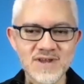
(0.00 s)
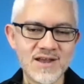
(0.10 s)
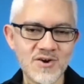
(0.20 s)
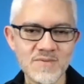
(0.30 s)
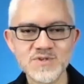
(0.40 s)
Ana
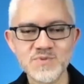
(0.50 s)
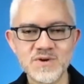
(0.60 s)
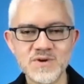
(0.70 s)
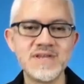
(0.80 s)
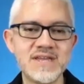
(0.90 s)
Gomez,
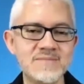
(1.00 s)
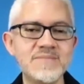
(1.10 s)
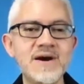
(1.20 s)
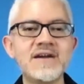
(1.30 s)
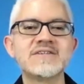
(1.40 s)
where we help
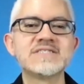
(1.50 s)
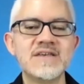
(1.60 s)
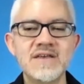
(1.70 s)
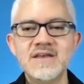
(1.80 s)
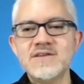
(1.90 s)
artists,
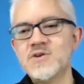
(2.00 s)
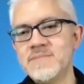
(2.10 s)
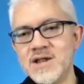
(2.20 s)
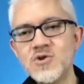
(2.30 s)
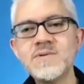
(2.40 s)
you know,
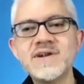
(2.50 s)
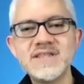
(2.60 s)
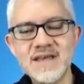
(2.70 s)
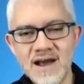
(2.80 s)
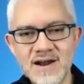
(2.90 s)
maneuver in
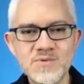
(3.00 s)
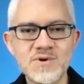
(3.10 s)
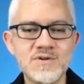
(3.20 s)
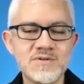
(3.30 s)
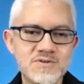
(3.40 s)
the art
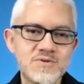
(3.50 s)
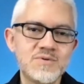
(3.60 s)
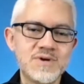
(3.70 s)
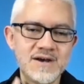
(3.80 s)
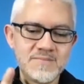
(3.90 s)
world
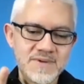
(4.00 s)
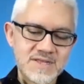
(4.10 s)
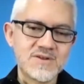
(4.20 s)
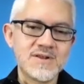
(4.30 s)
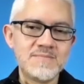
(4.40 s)
through
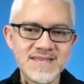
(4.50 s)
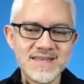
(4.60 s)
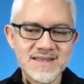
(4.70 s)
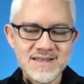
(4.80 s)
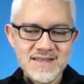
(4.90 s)
particularly
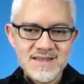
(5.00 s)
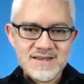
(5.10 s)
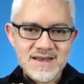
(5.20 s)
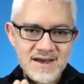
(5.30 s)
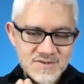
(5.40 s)
making
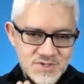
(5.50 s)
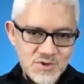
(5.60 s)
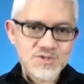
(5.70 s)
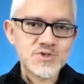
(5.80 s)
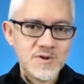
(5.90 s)

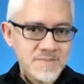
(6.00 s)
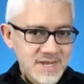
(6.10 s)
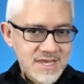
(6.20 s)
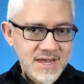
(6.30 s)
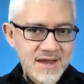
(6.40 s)
social
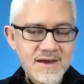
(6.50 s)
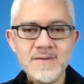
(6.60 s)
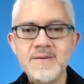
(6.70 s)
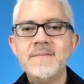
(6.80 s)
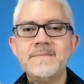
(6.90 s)
media
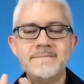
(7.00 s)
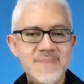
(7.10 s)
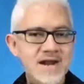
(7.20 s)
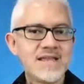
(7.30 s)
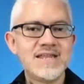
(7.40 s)

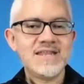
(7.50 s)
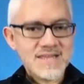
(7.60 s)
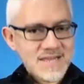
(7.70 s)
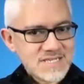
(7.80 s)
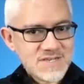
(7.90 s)
marketing
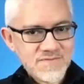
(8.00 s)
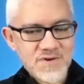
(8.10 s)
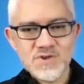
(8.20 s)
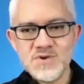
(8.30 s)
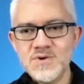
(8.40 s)
easy for
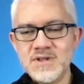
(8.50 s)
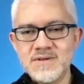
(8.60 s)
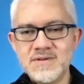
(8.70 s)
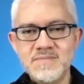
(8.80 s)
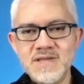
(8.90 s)
you
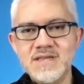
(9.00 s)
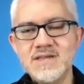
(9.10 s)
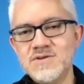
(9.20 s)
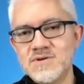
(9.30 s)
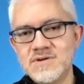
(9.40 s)
and making
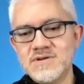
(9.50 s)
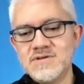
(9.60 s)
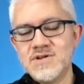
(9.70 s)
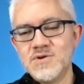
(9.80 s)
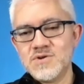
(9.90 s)
your,
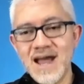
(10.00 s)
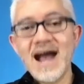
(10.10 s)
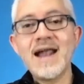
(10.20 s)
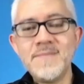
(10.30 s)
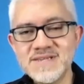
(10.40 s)
you know, your
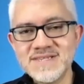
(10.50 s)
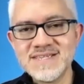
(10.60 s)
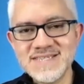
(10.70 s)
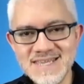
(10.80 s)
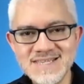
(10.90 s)
art
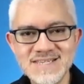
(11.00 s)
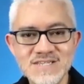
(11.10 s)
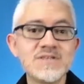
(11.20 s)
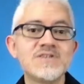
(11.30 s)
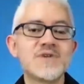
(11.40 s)
business easy,
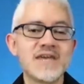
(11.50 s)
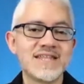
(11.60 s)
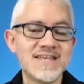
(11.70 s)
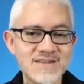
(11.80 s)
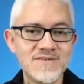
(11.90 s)
so that you can,
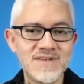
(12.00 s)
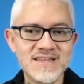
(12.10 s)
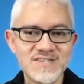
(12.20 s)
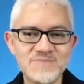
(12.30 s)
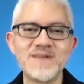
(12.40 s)
at the end of the day,
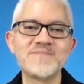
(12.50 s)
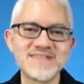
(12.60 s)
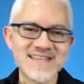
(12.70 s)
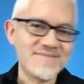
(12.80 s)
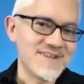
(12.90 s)
spend more
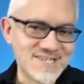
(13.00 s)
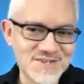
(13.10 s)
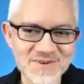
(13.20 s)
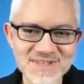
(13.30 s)
time in the studio.